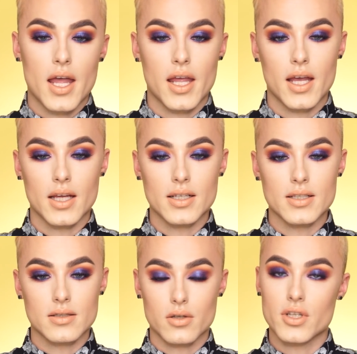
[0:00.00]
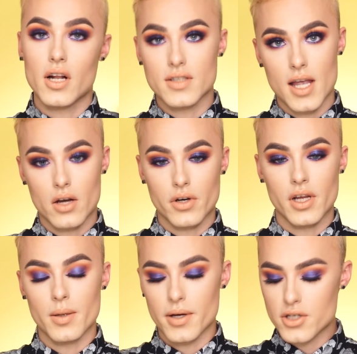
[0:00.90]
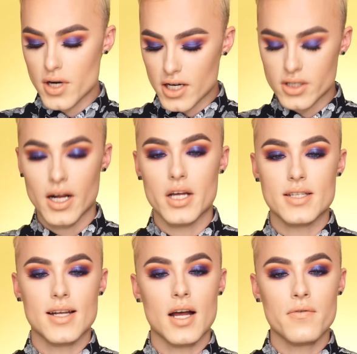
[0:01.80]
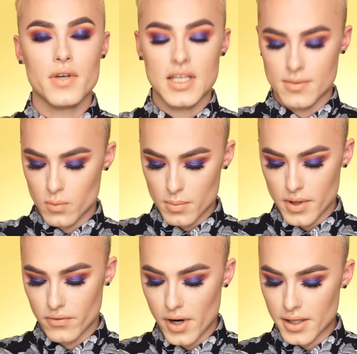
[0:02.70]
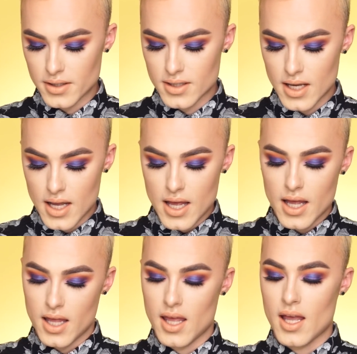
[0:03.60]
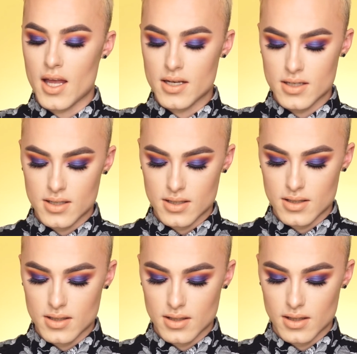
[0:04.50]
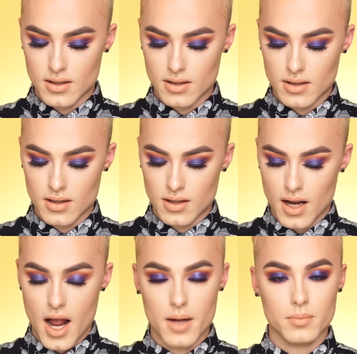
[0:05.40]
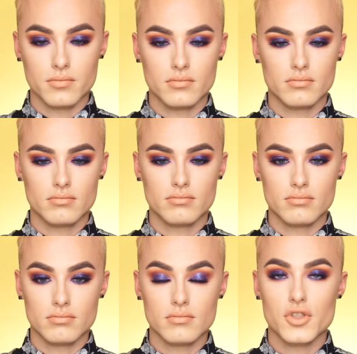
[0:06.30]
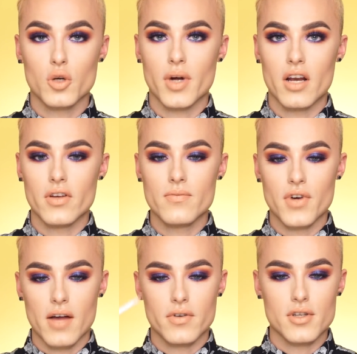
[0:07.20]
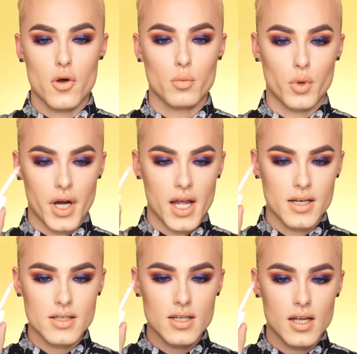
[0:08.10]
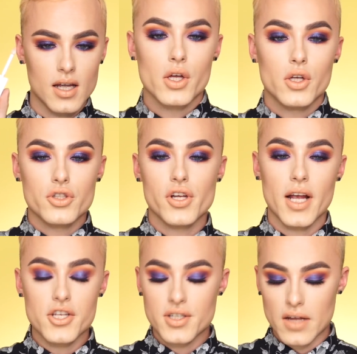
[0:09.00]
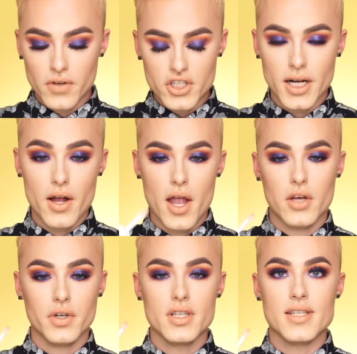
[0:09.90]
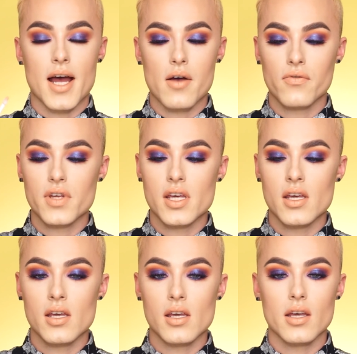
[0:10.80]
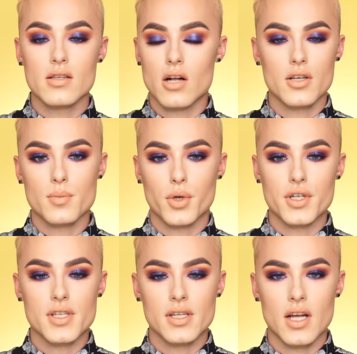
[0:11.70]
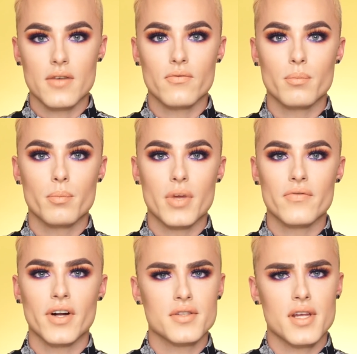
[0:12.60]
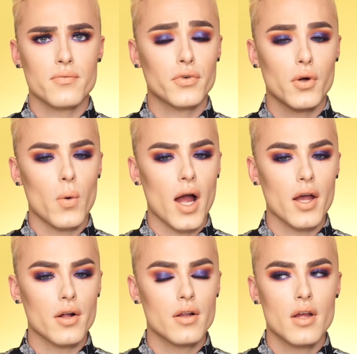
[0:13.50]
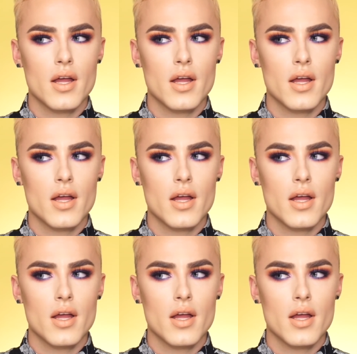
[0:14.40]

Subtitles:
And so shout out to Henry. Make sure you guys check out his stuff. He's one of my friends, and I'm so proud of him for having his own brand. So you guys should definitely check out Henry's stuff. He's an awesome person. I've been friends with him for a while,